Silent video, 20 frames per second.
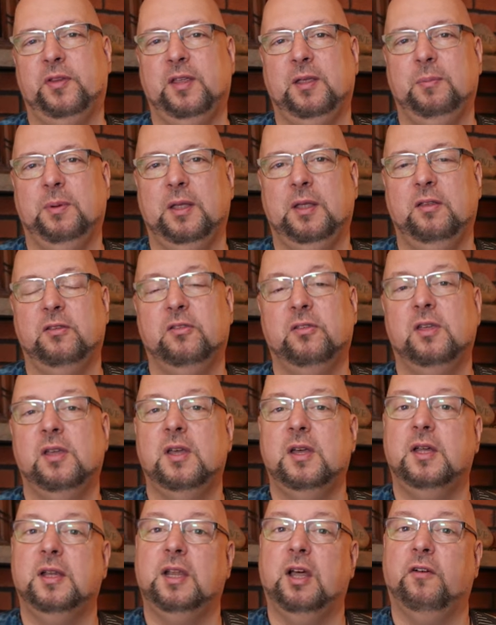dBs.
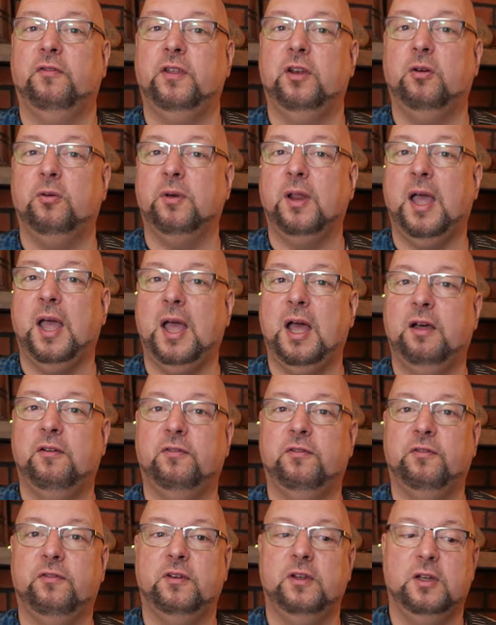Now if you don't
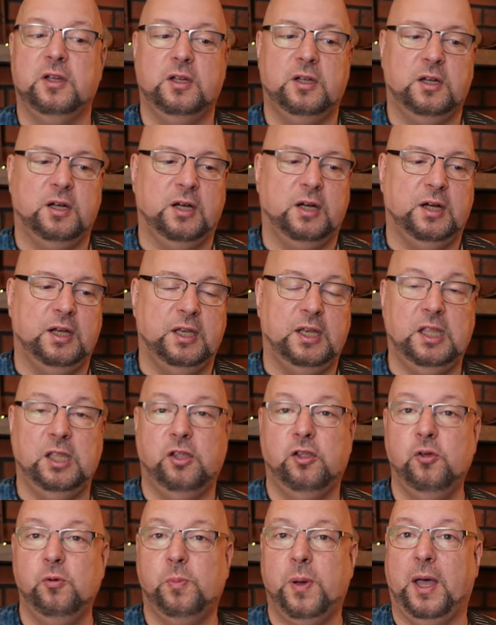have uh, an E
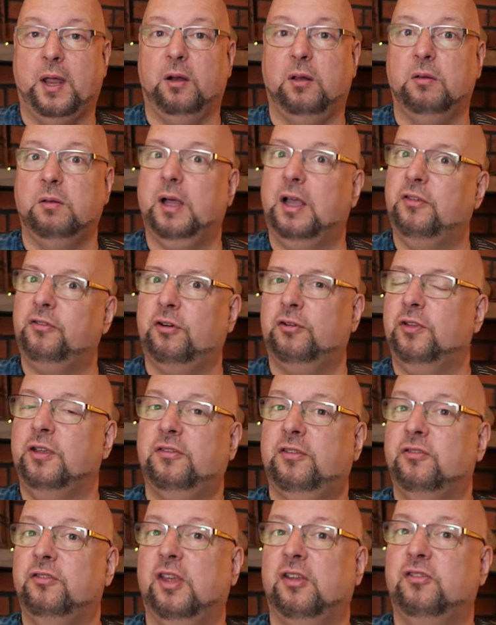Q pedal, I certainly
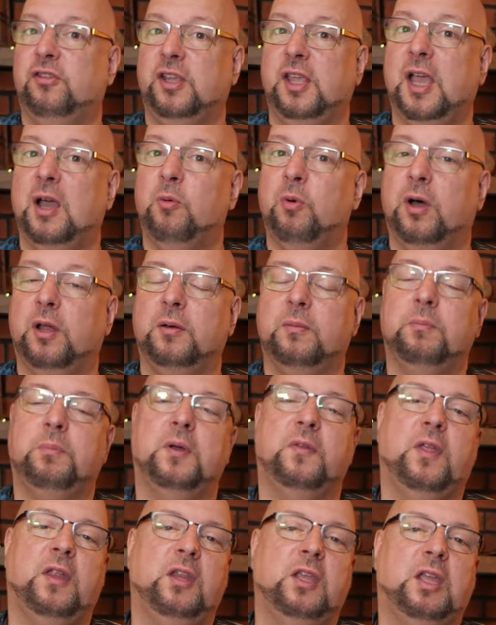suggest you get one,
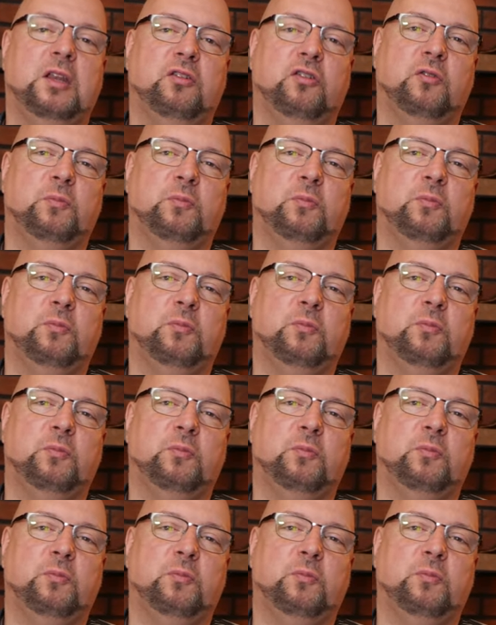but then you can